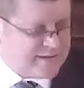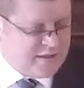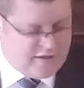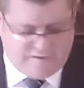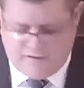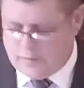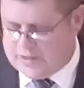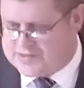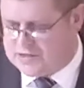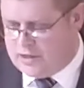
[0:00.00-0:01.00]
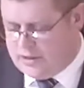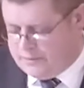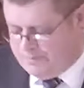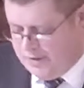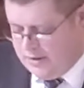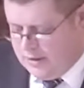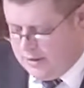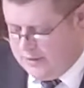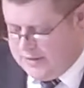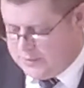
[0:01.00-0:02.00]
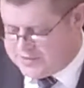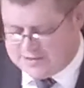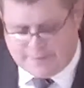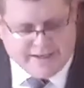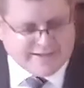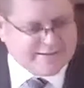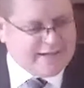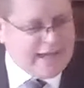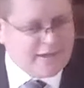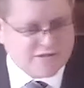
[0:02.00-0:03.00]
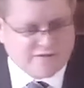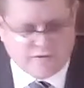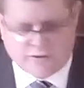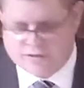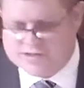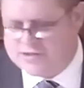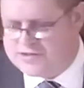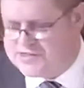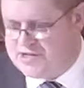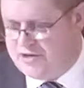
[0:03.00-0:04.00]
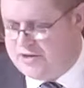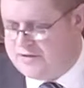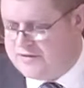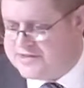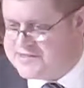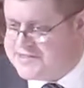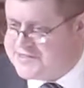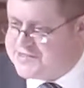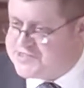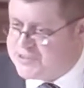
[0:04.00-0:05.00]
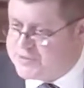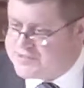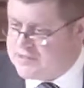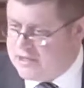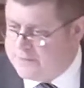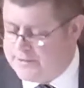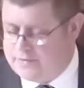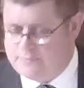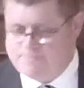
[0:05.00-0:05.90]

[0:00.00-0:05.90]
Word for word: uh, a few weeks ago, uh, there was a debate in the House of Lords concerning the assisted suicide bill.